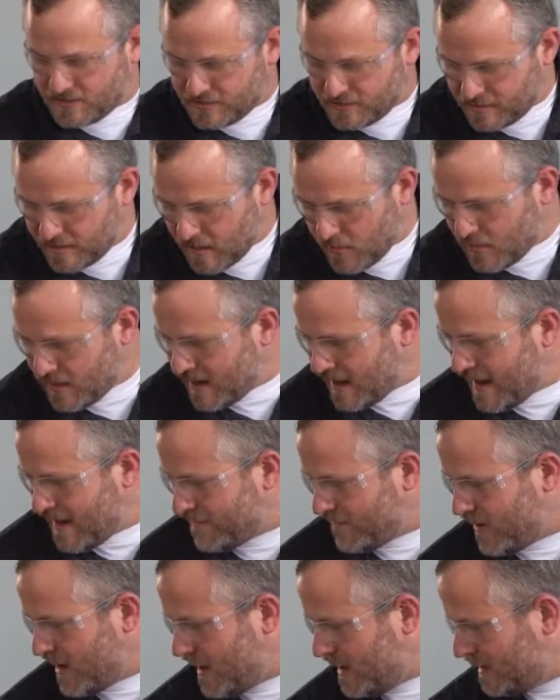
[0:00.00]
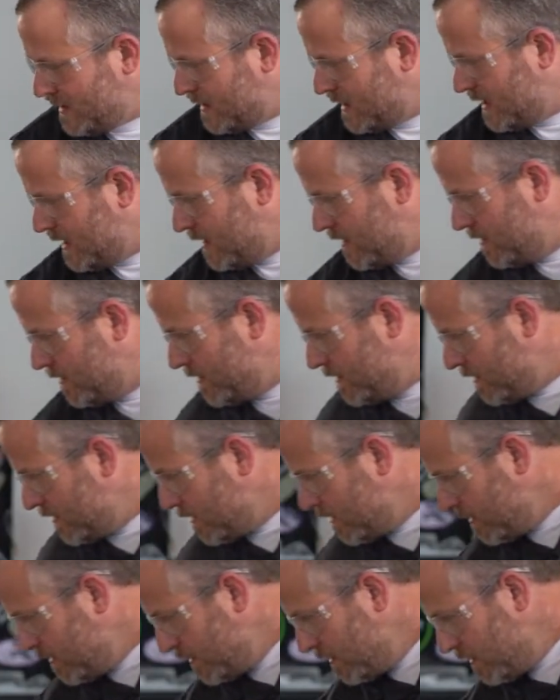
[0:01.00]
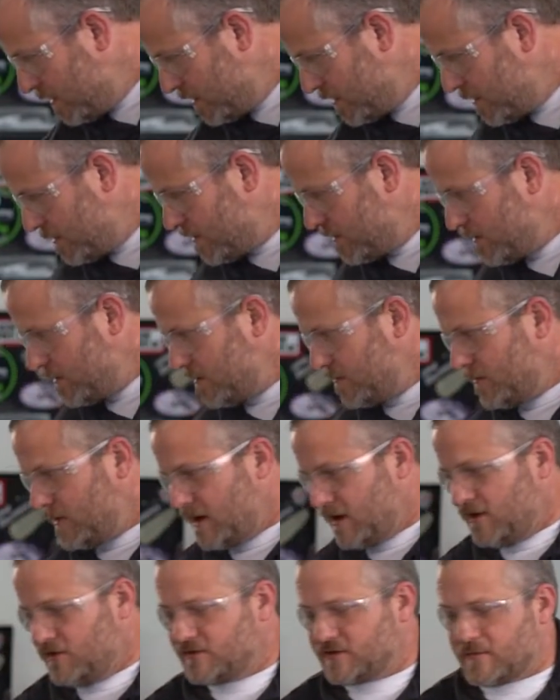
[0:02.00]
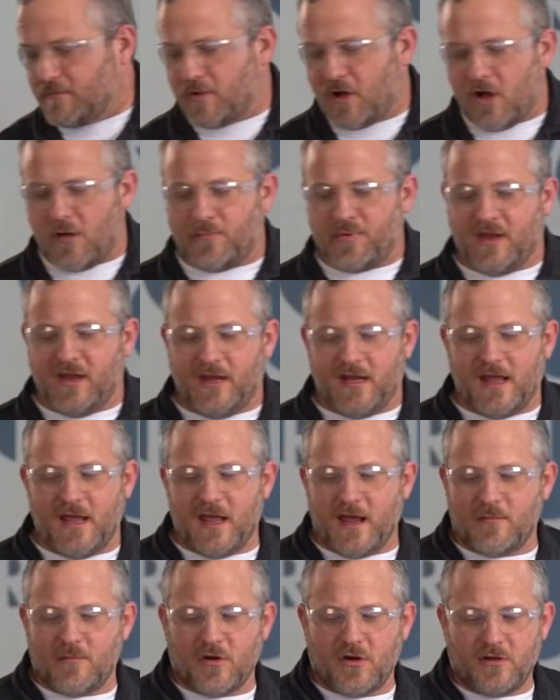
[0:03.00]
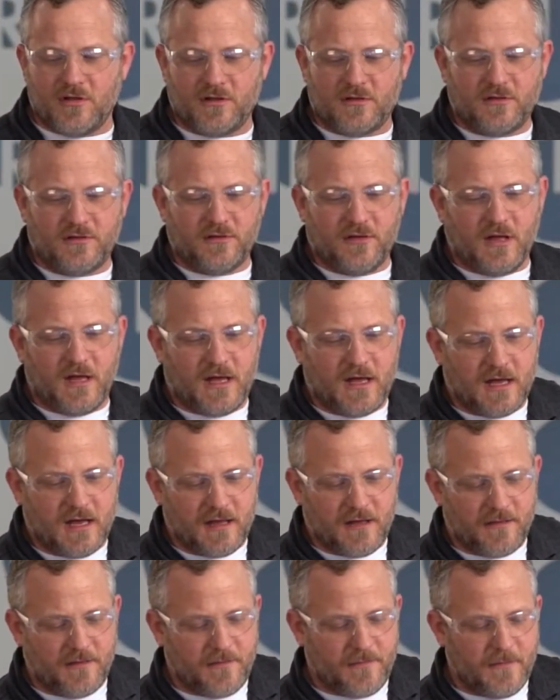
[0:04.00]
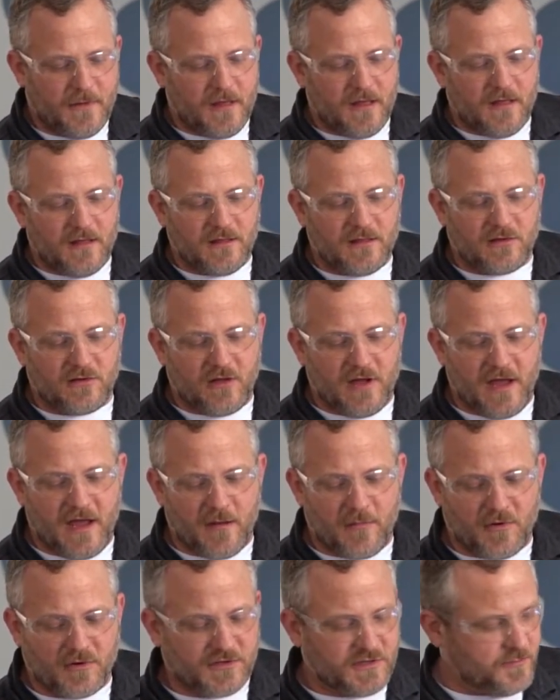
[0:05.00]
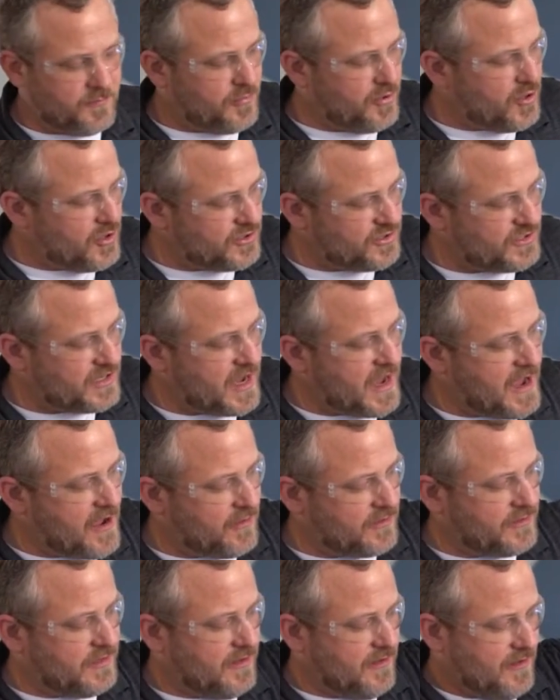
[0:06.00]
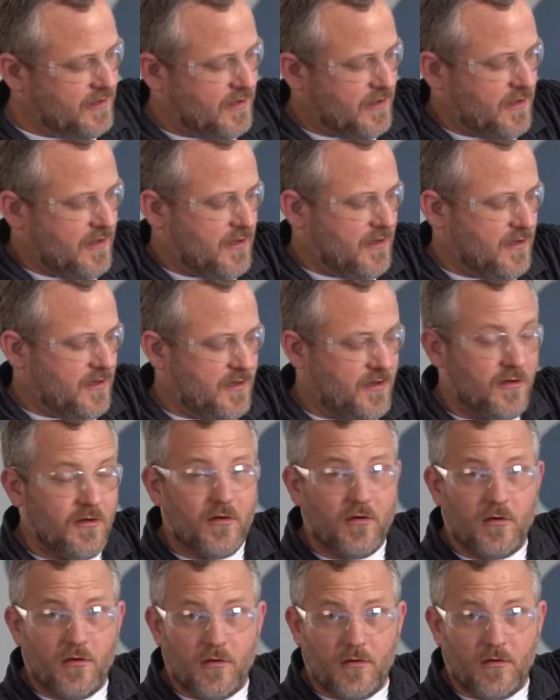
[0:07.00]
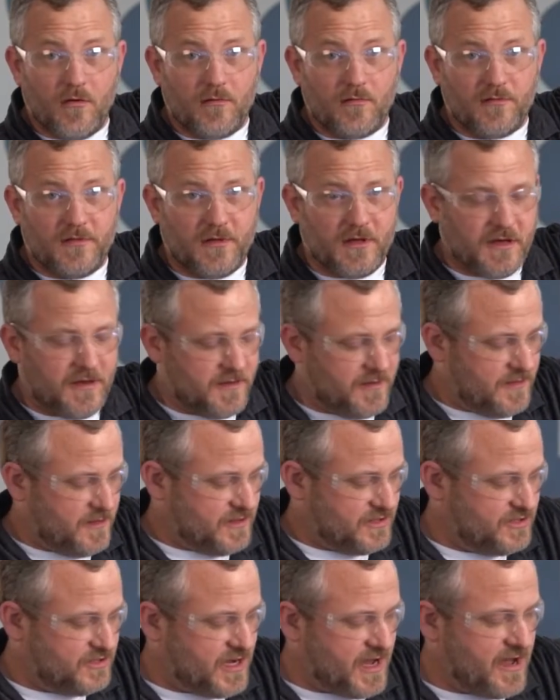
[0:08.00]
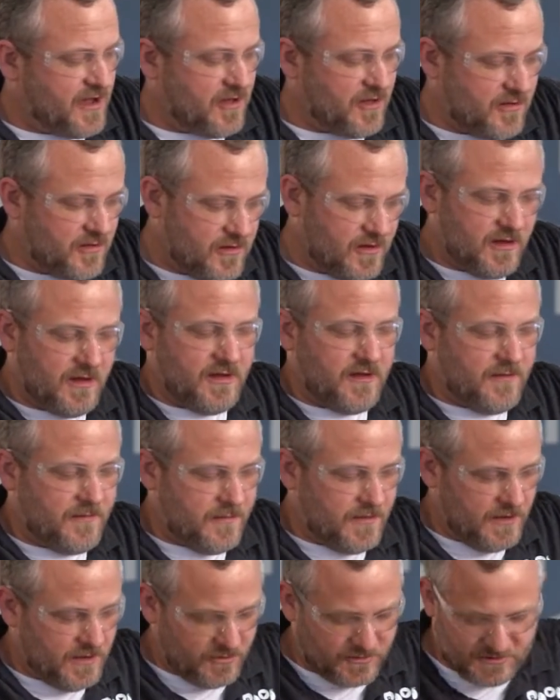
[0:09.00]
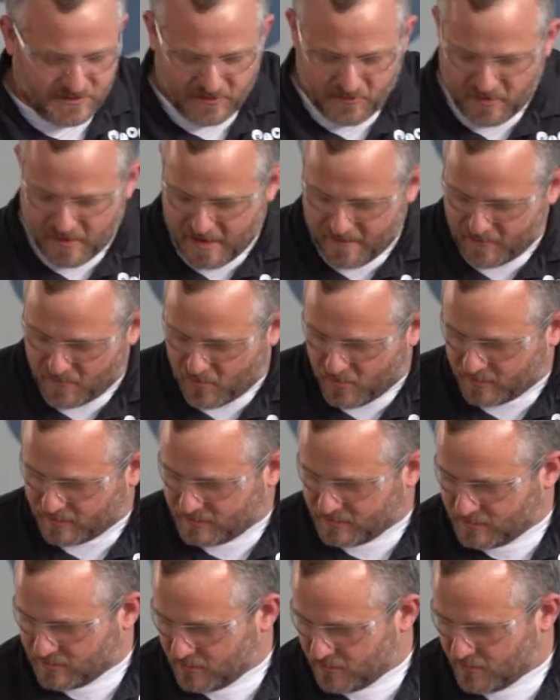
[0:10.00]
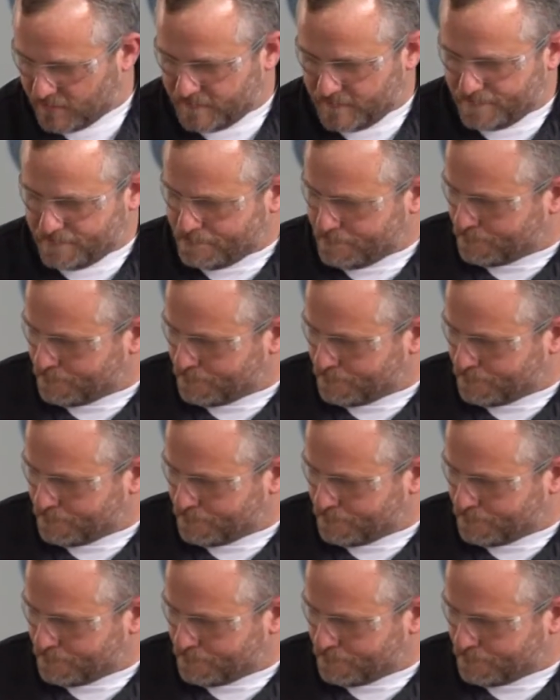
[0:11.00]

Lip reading: And I want to have handy, I'm going to use a ball peen hammer, a little hammer to push out the shell. You'll see what I'm going to do.